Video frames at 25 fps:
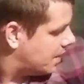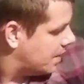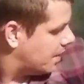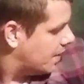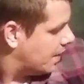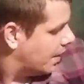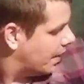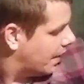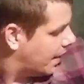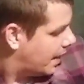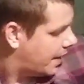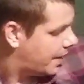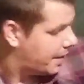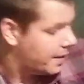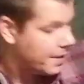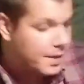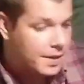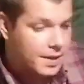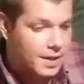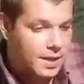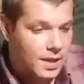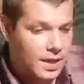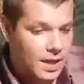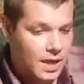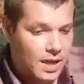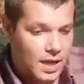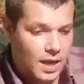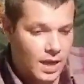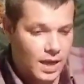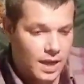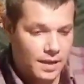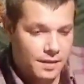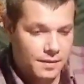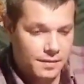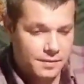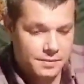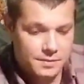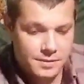Alright.
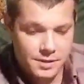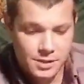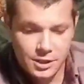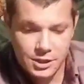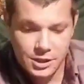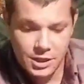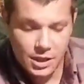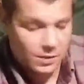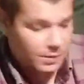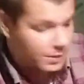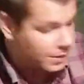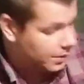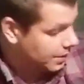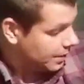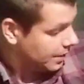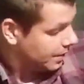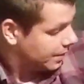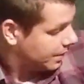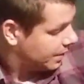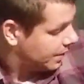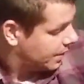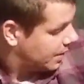Shelter.